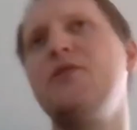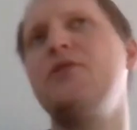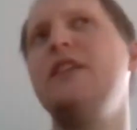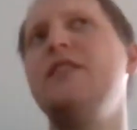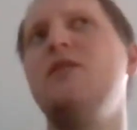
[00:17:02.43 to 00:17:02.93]

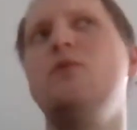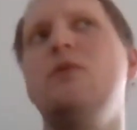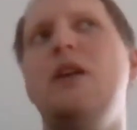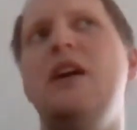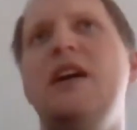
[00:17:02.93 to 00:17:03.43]
really know
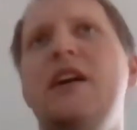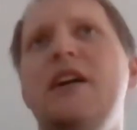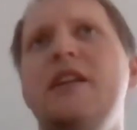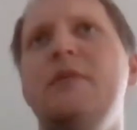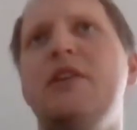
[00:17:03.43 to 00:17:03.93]

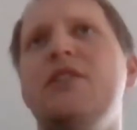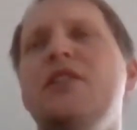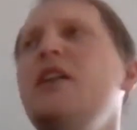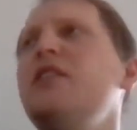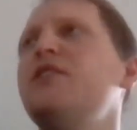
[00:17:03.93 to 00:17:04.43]
why, because
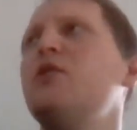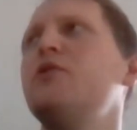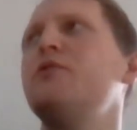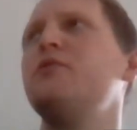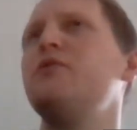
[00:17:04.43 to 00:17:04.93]

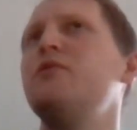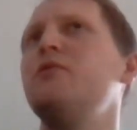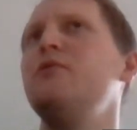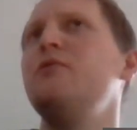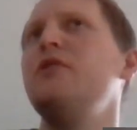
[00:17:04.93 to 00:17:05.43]

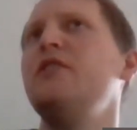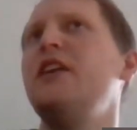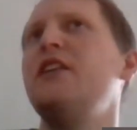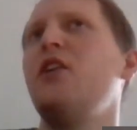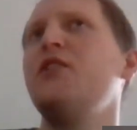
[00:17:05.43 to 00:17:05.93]

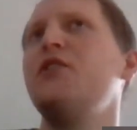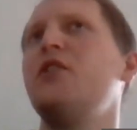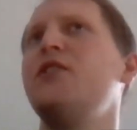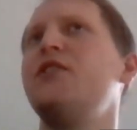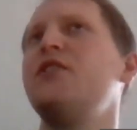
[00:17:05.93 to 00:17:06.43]
it also
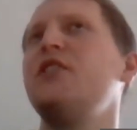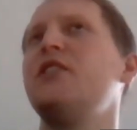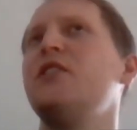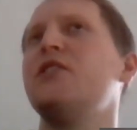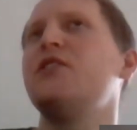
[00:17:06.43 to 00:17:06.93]

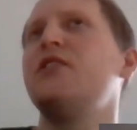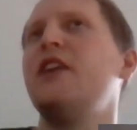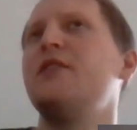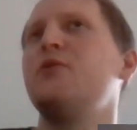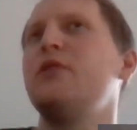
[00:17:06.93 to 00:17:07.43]
conceals
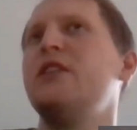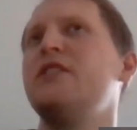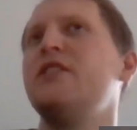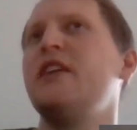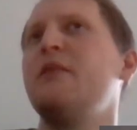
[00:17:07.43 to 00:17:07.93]
that we're
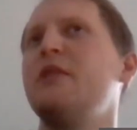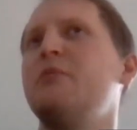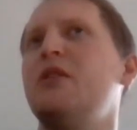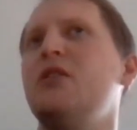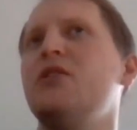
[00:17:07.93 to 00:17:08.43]
disabling
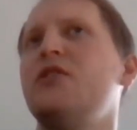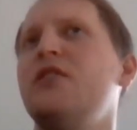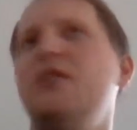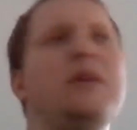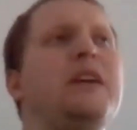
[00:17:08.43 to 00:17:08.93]
posts
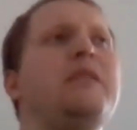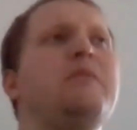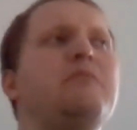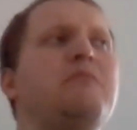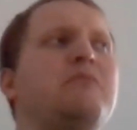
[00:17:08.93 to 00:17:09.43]
in a way,
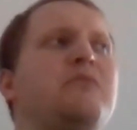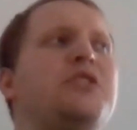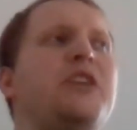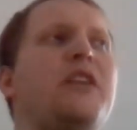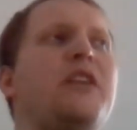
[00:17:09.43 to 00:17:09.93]

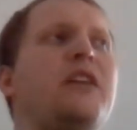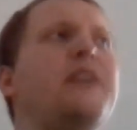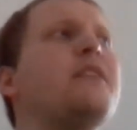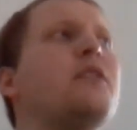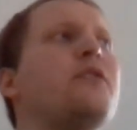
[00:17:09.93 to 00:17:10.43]
which I
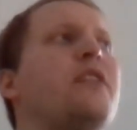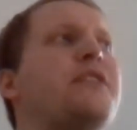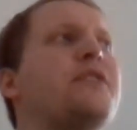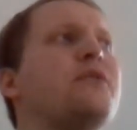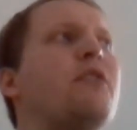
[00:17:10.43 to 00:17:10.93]
don't know if
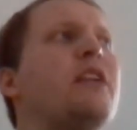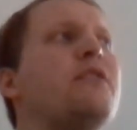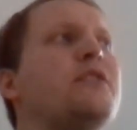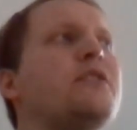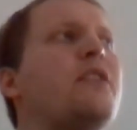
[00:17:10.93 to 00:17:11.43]
that's
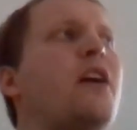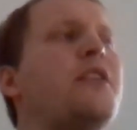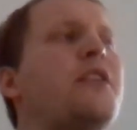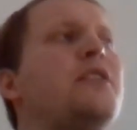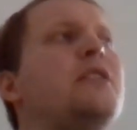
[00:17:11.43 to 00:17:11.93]
relevant or not.